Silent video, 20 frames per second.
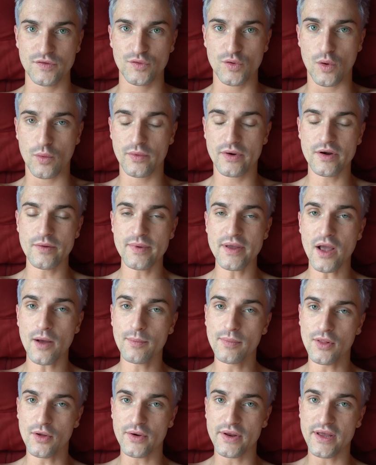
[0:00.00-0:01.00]
So I'm going to be
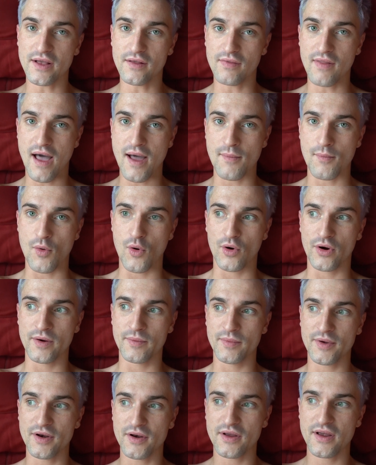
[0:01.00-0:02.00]
uploading a lot more, and
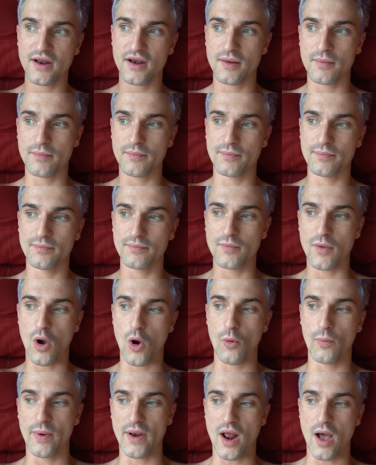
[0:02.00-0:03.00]
I'm going to kind of
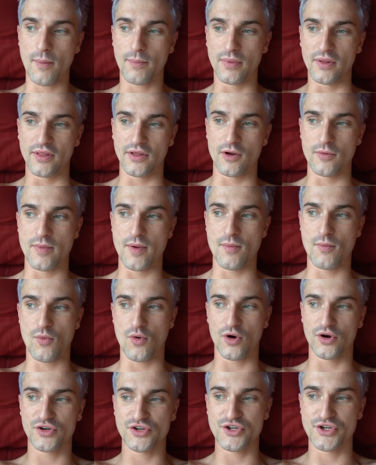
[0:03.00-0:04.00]
open up a little bit
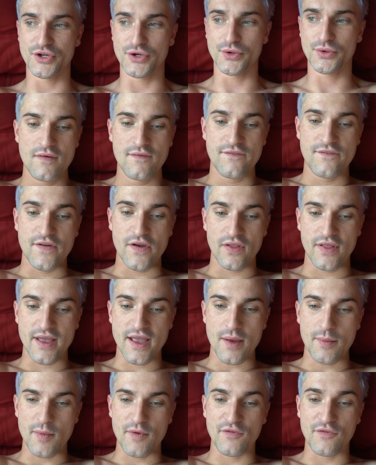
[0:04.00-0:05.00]
more too. Feel like
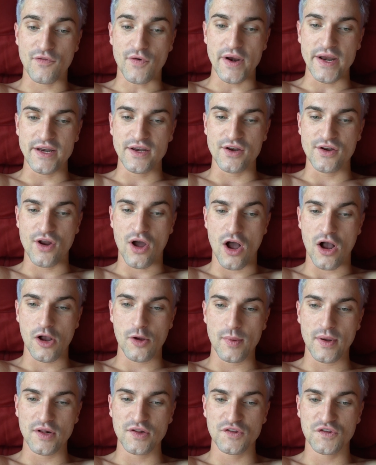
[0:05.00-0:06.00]
I'm afraid to talk
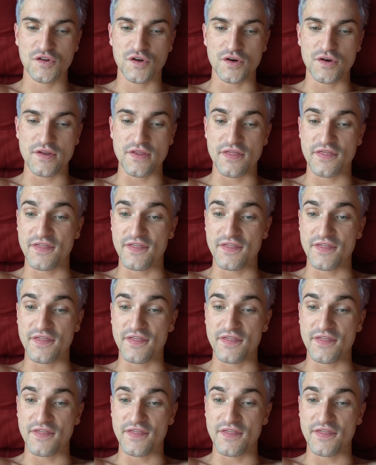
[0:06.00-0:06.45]
about certain